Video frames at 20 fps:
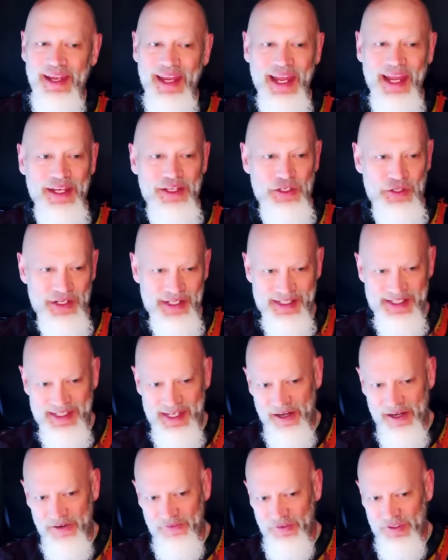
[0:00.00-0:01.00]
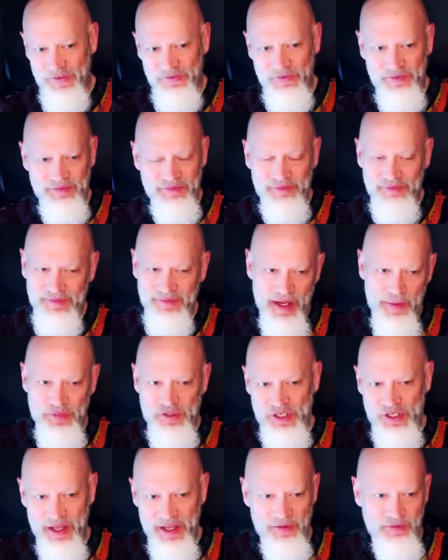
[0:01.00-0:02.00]
And you can set it for different
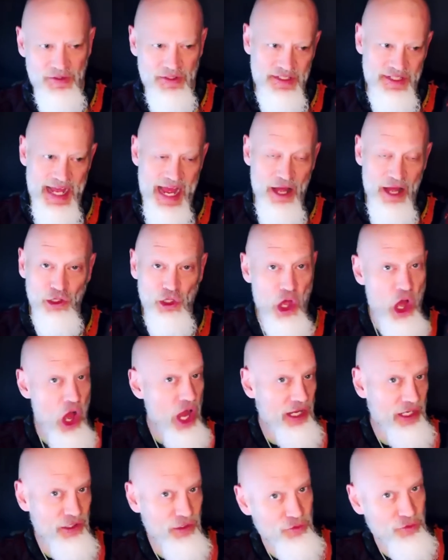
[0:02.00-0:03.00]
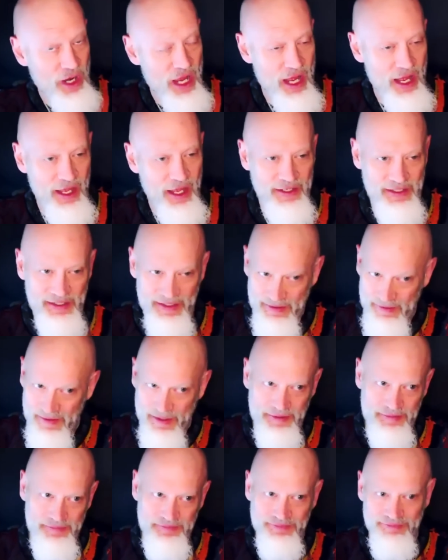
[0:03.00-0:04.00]
temperature levels and how long it'll run.
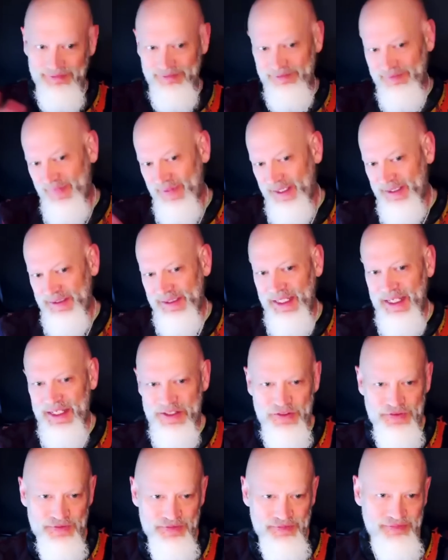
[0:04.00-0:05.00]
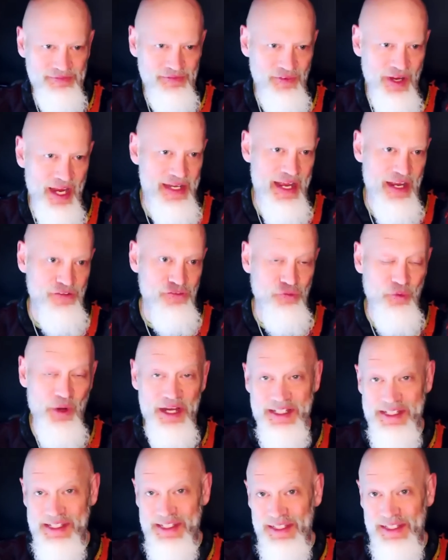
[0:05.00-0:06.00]
And it's right next to where
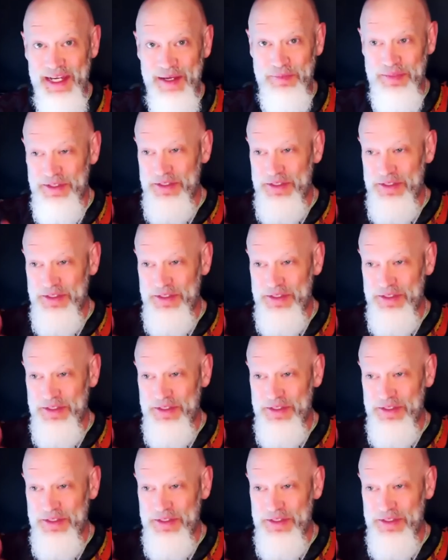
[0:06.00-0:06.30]
I sleep.